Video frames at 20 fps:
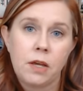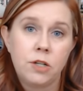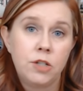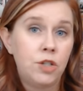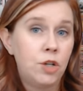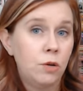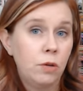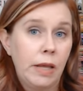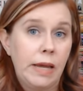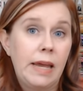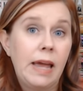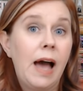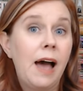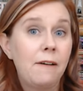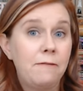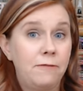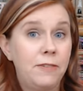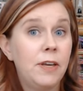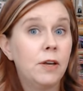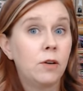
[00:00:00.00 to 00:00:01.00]
Julie, I
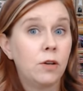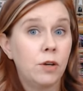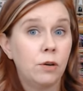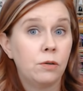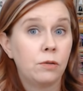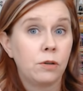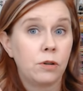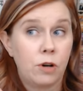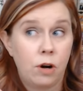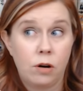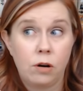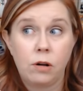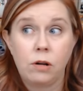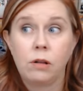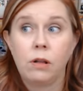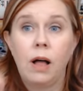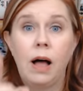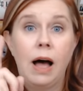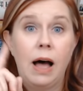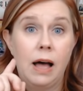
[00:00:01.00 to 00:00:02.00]
feel you,
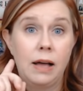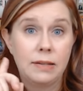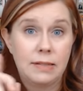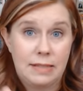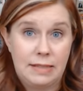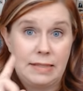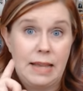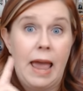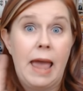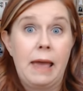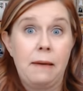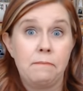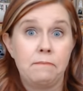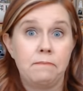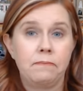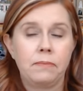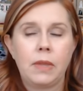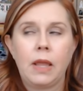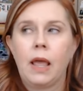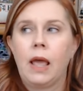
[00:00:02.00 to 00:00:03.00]
girl,
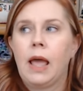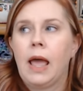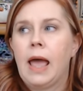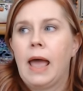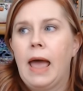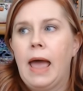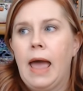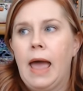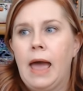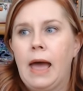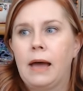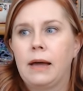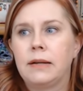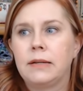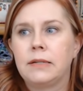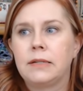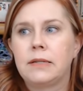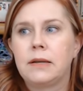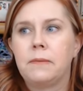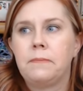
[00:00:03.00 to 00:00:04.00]
same.
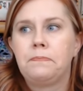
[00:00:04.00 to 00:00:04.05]
And